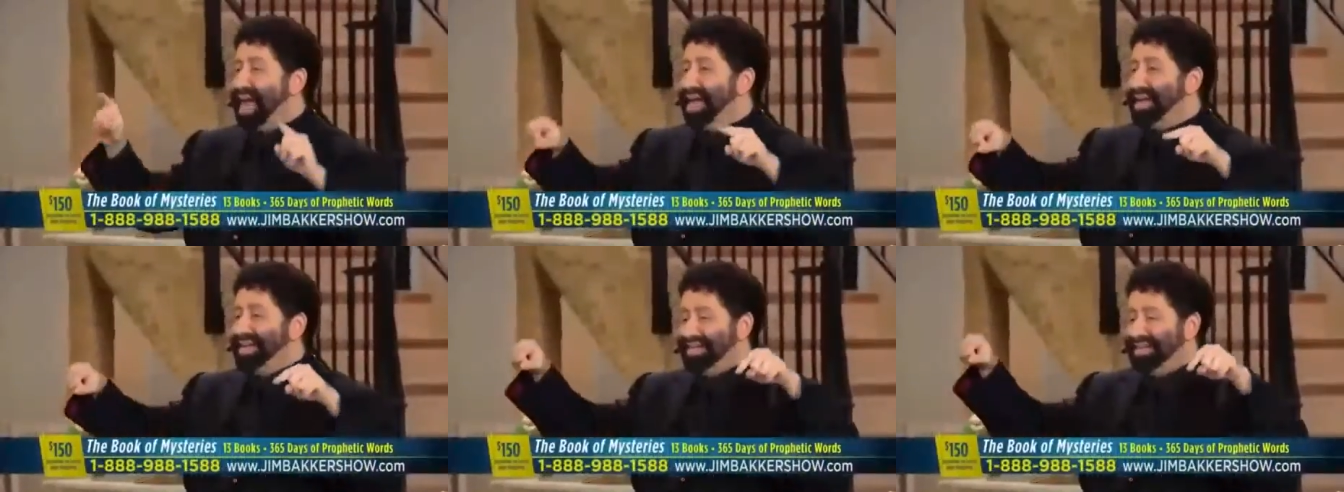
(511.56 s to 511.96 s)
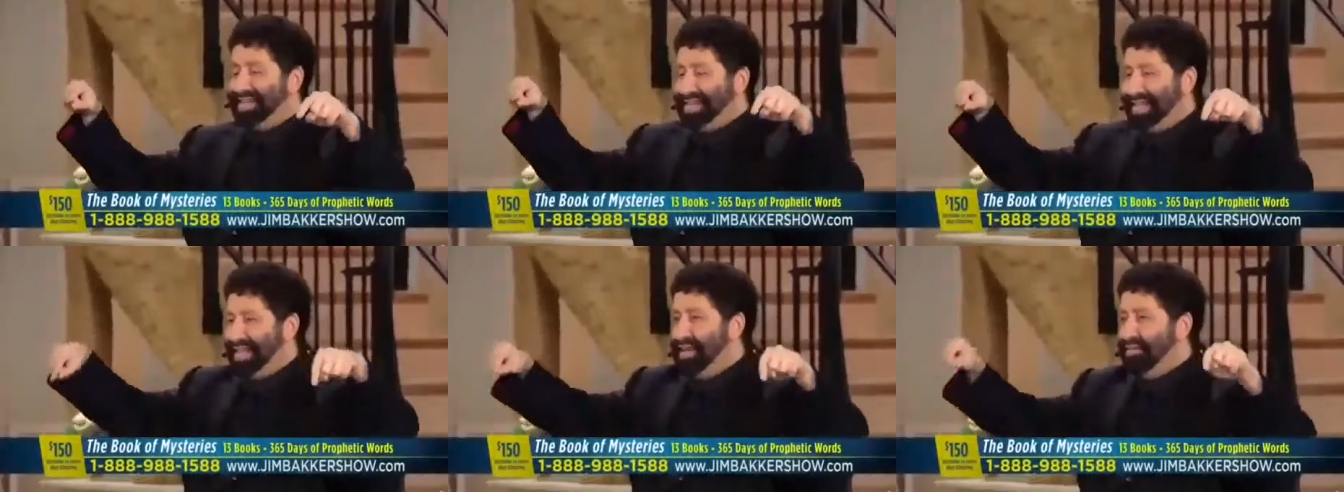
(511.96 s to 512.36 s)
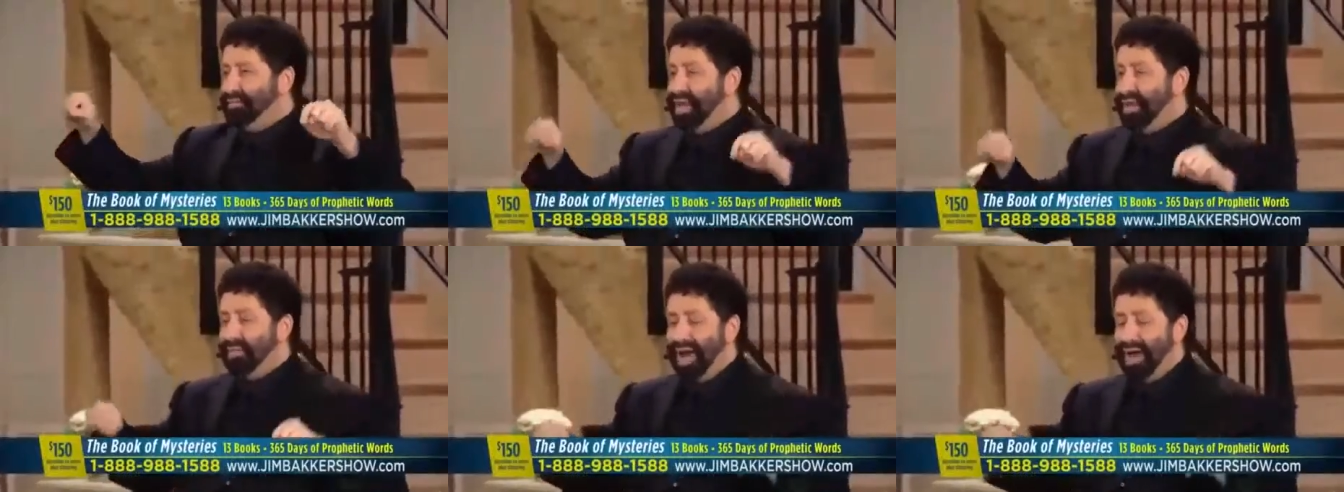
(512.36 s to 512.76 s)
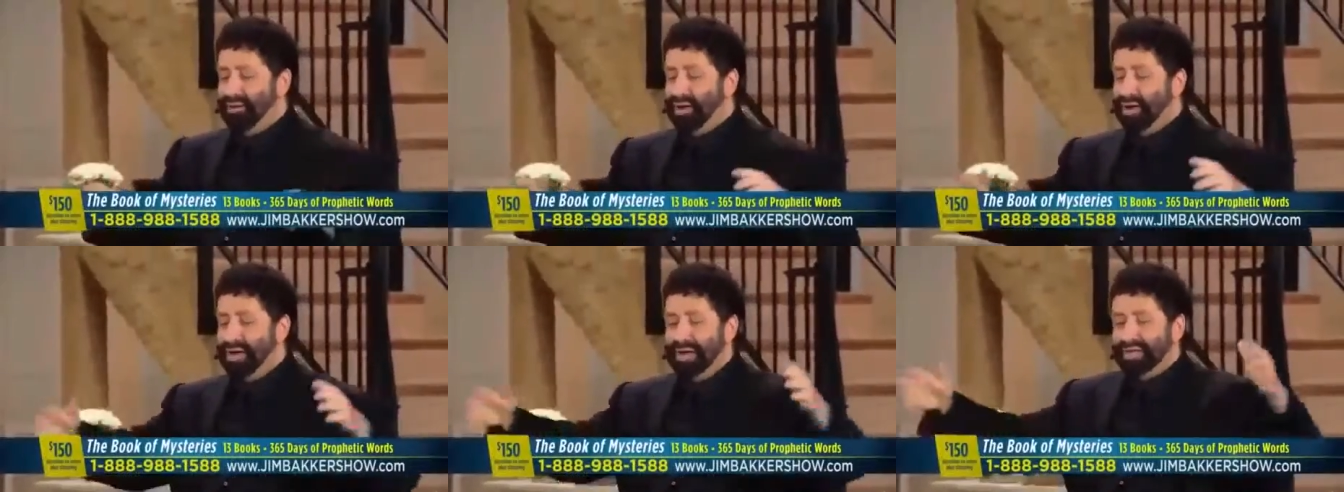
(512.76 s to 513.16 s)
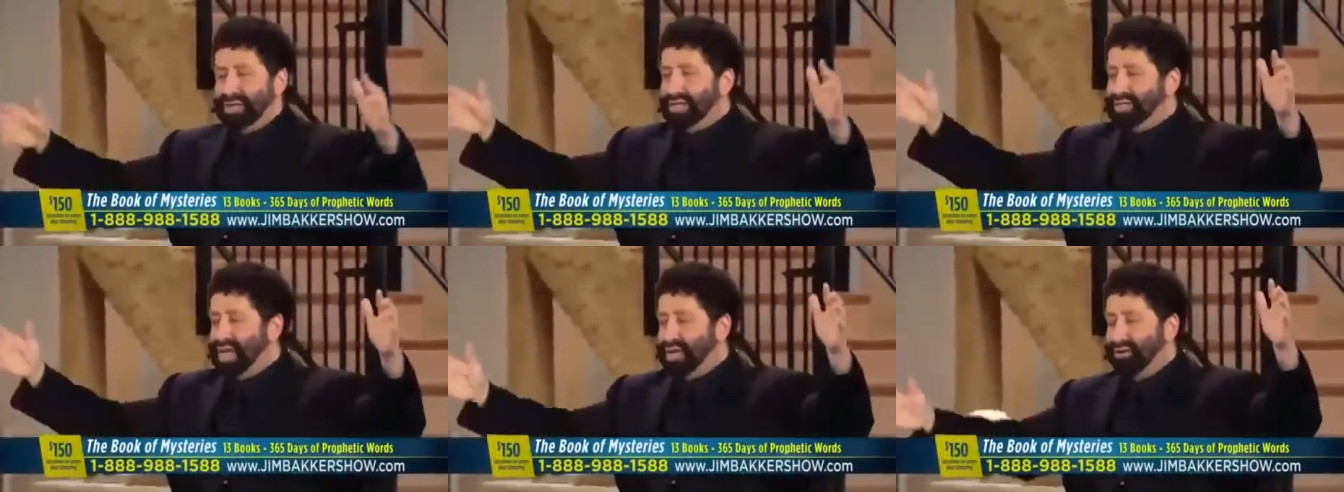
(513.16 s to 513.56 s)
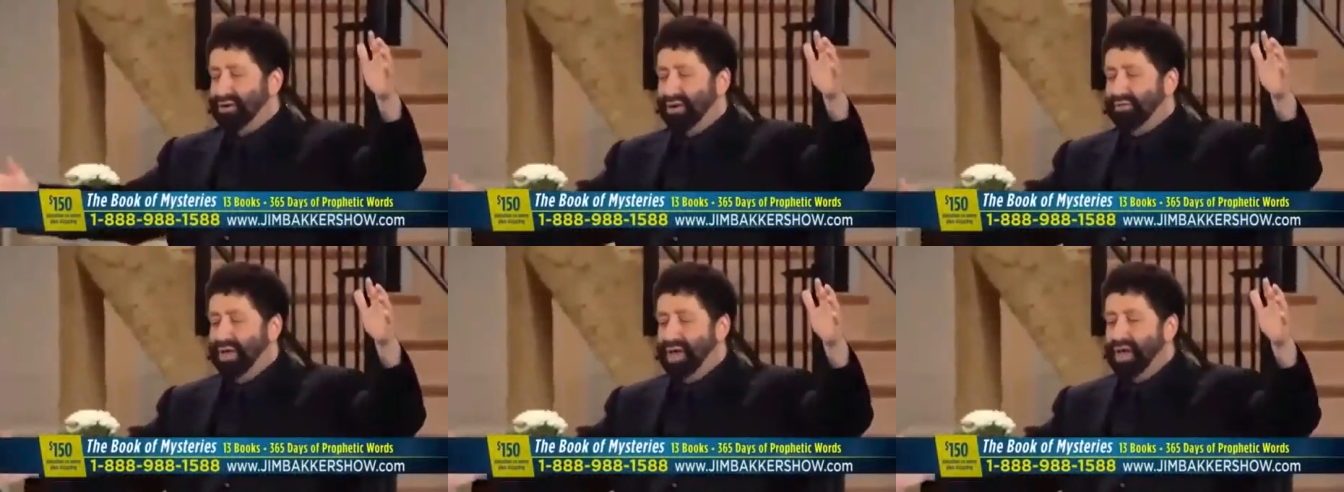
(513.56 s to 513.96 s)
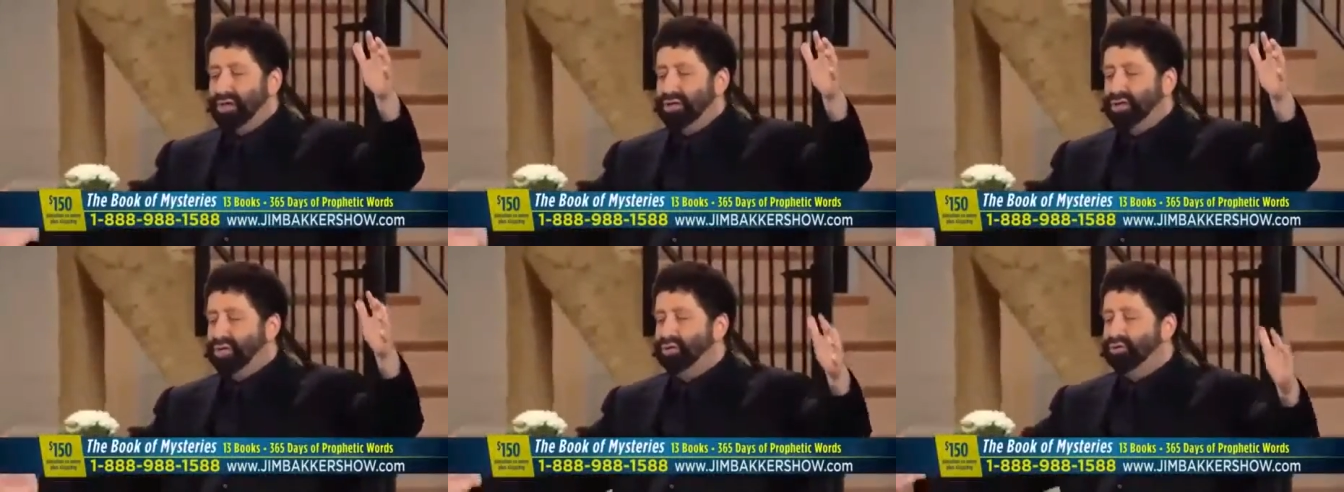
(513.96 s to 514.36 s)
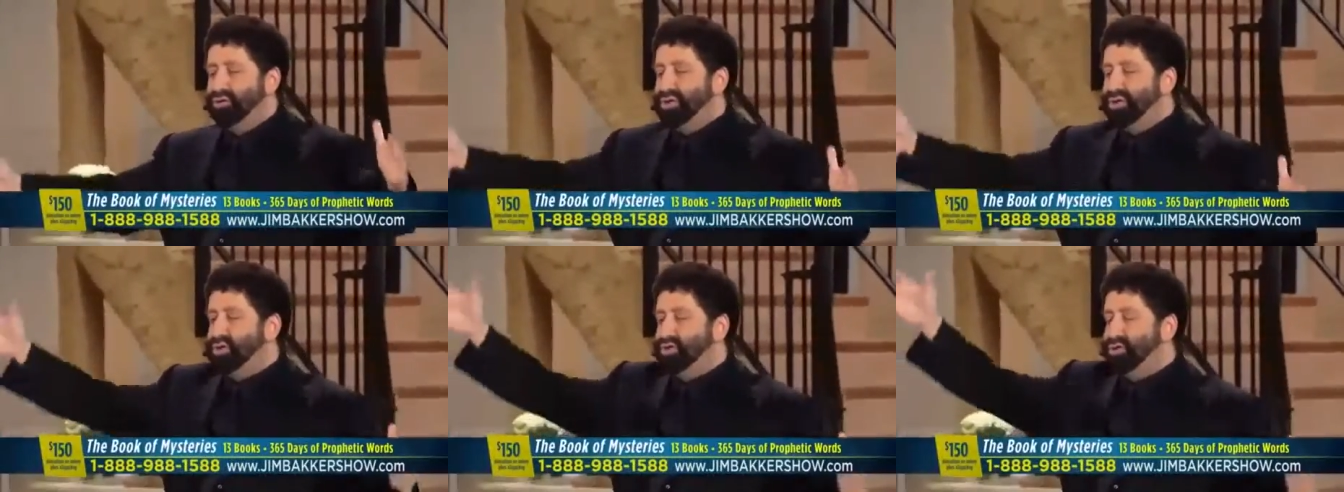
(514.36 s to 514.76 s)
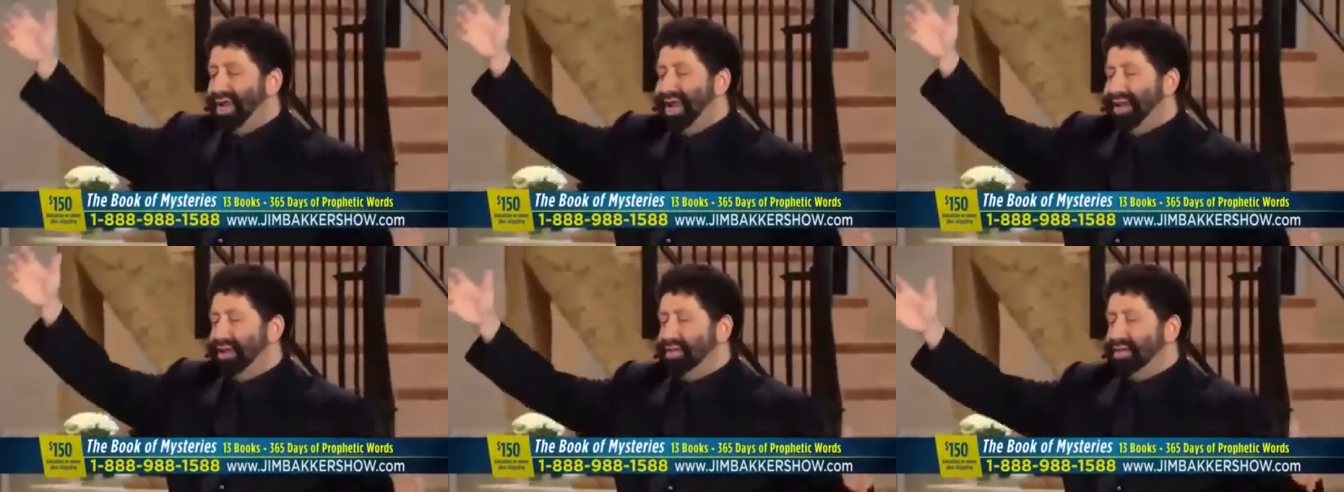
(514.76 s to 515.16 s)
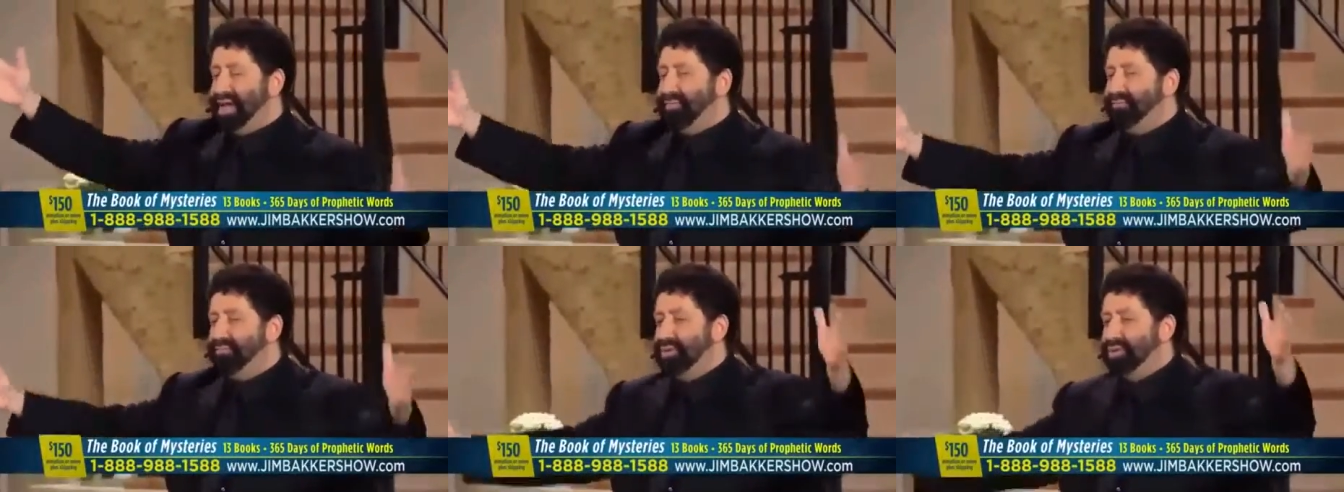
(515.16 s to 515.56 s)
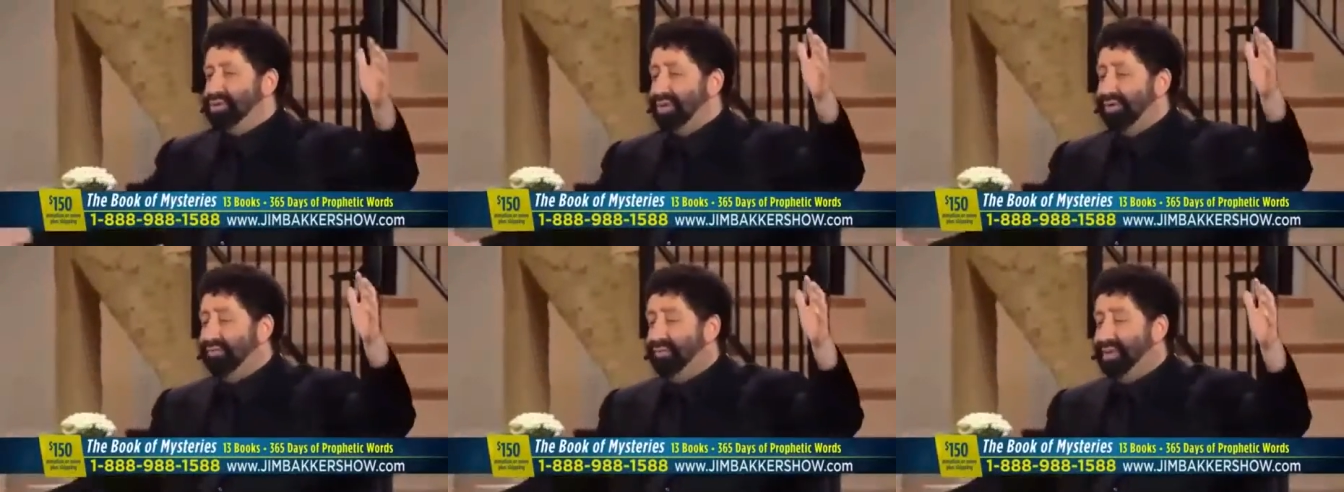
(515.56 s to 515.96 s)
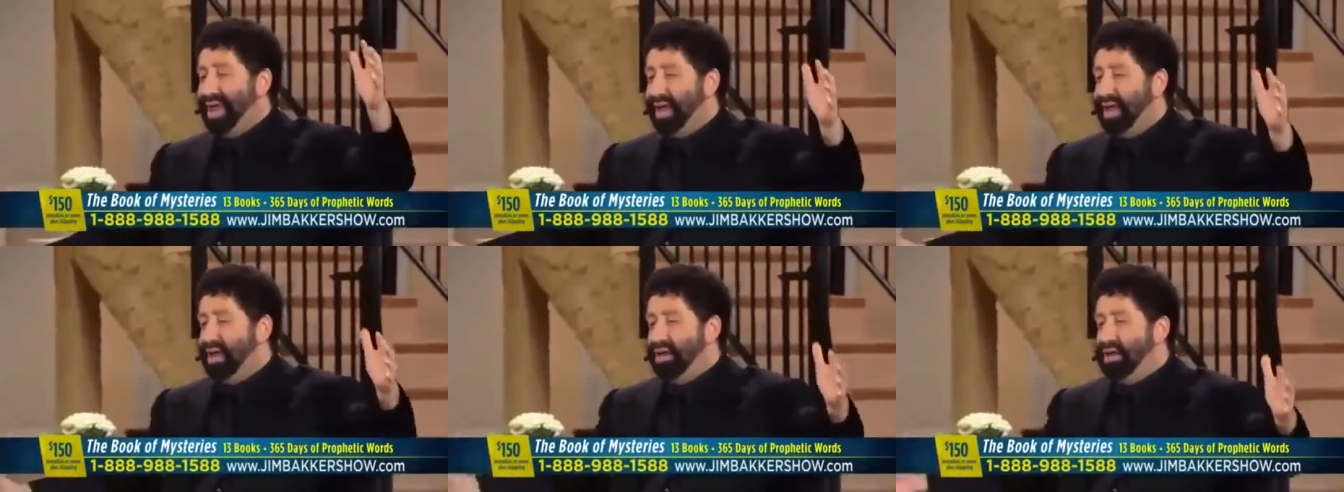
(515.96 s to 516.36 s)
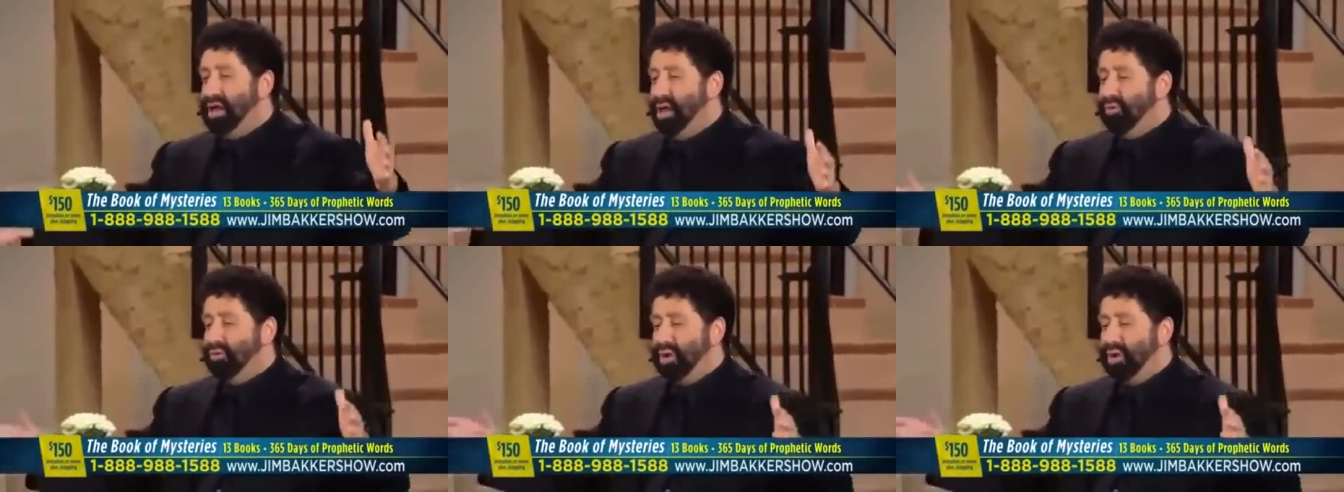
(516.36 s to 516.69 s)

that city of Palmyra is the center of two of the great temples of Baal.